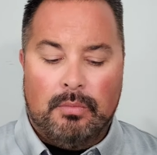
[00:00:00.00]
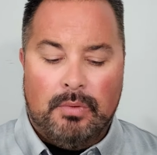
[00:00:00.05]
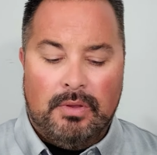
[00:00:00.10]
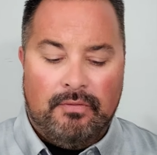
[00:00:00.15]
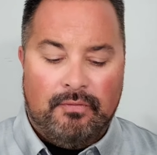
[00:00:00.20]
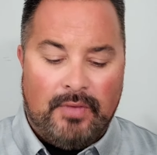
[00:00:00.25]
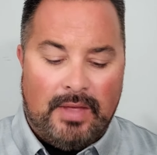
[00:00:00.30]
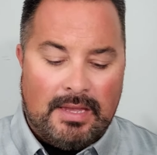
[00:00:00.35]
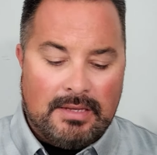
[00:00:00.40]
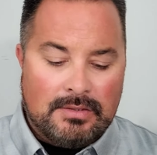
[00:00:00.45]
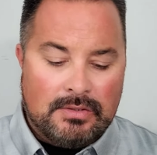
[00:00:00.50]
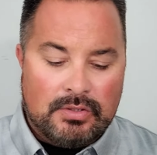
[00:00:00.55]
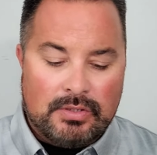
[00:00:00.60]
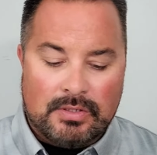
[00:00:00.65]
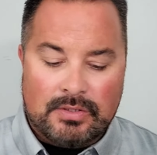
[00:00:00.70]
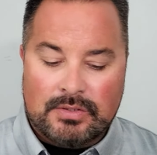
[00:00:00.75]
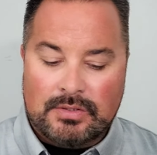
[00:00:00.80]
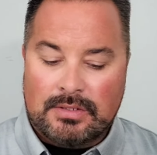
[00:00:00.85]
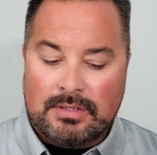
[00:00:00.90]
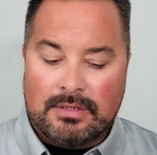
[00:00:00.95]
face
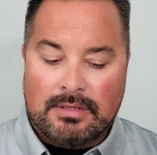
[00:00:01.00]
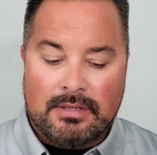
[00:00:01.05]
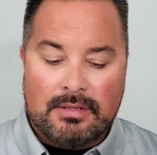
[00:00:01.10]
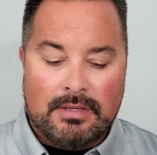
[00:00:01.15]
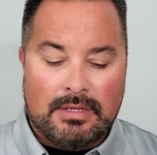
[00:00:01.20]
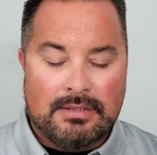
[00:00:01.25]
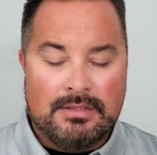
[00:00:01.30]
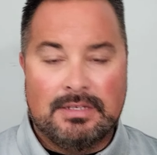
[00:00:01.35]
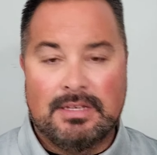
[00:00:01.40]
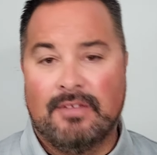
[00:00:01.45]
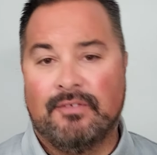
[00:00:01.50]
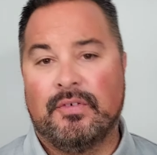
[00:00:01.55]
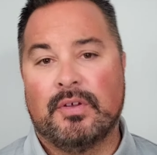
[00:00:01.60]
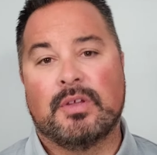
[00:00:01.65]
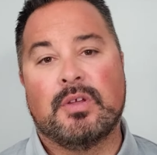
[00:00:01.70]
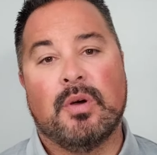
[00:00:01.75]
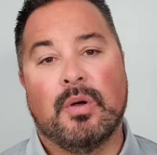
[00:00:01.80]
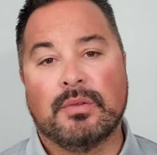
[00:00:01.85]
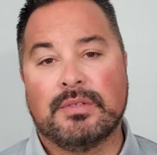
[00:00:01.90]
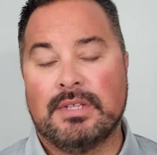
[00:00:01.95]
just the
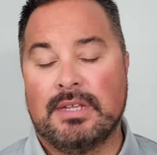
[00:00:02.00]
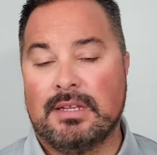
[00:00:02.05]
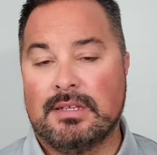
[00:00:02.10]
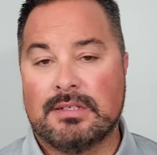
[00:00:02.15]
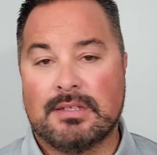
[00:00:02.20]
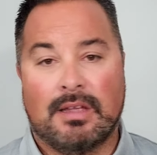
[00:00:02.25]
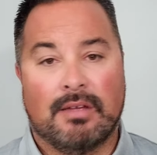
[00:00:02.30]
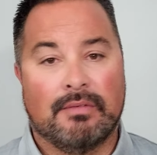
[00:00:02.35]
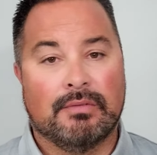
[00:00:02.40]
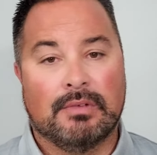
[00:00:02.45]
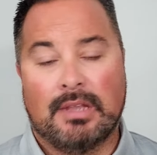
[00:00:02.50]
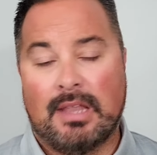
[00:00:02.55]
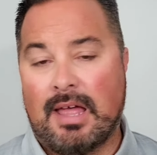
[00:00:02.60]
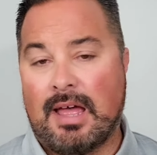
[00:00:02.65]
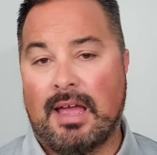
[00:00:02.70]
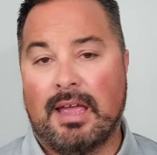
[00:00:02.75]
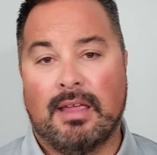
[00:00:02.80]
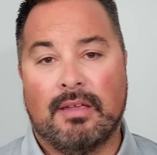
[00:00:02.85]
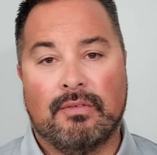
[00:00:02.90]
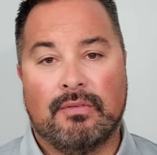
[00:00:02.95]
difficulties of
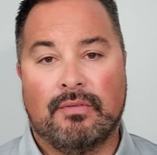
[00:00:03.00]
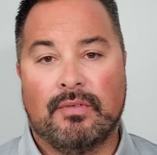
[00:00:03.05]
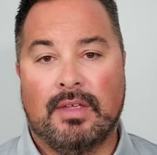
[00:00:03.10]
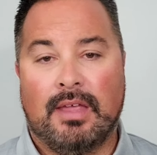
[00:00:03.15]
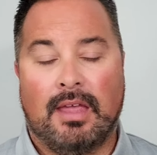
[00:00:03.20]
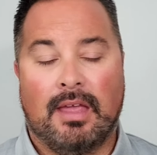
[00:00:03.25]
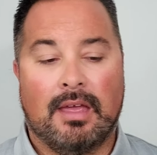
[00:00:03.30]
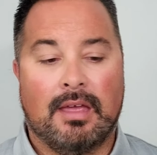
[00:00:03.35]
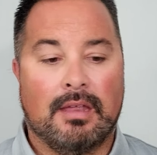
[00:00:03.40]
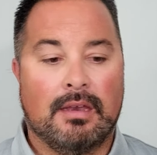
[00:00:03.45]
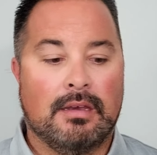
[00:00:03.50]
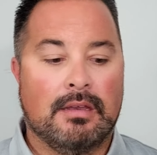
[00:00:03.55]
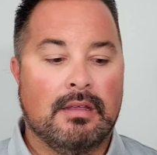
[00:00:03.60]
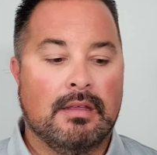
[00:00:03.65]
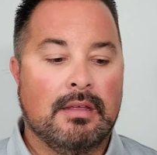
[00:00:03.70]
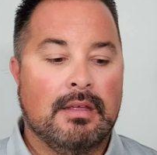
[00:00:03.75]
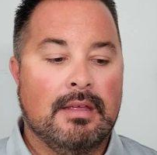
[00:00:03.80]
life, and